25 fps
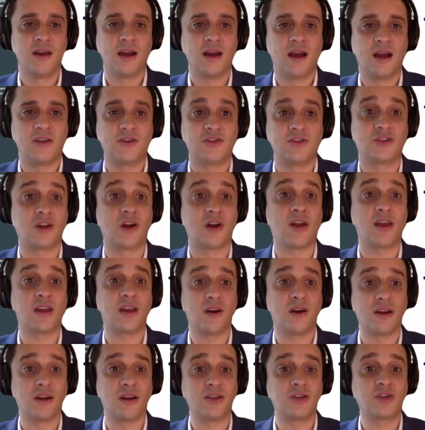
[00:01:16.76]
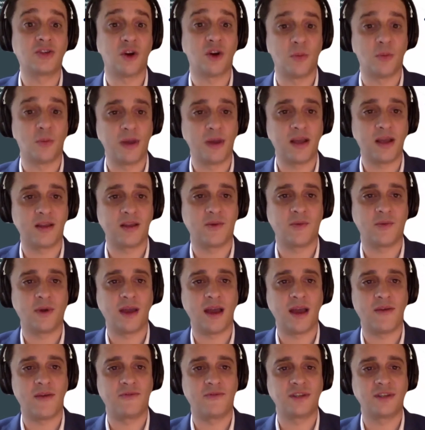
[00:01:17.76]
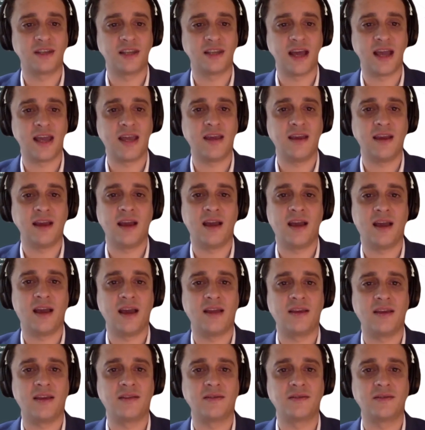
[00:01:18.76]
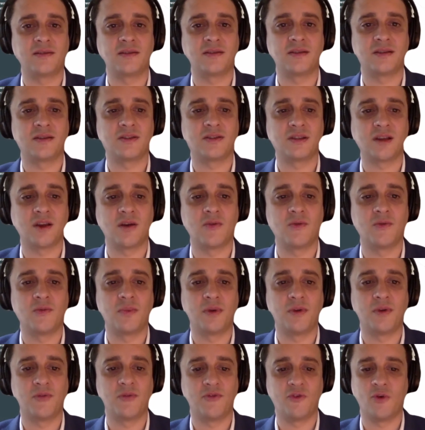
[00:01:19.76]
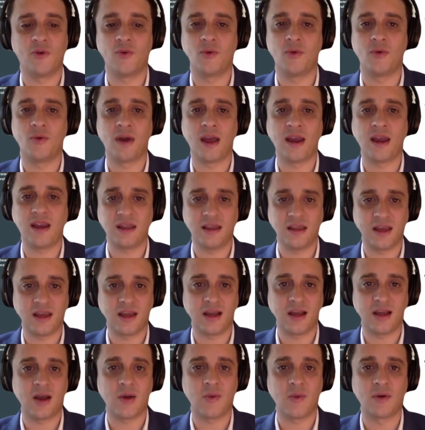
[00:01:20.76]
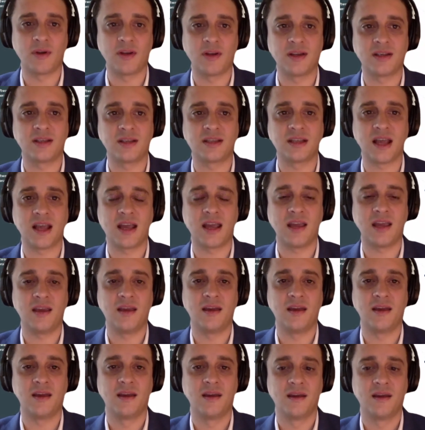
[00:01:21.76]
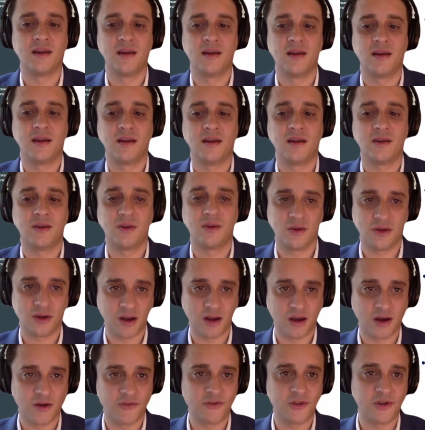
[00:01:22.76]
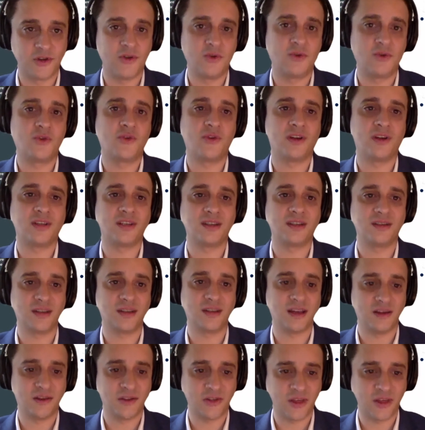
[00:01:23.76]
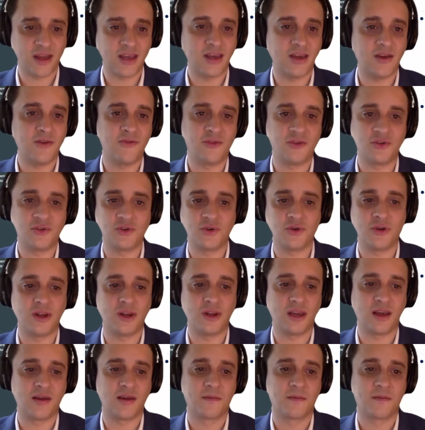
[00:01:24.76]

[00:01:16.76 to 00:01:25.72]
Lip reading: zeitgeist topic that we have today. And so before anything, I wanted to say good afternoon, Chris, and thank you for joining.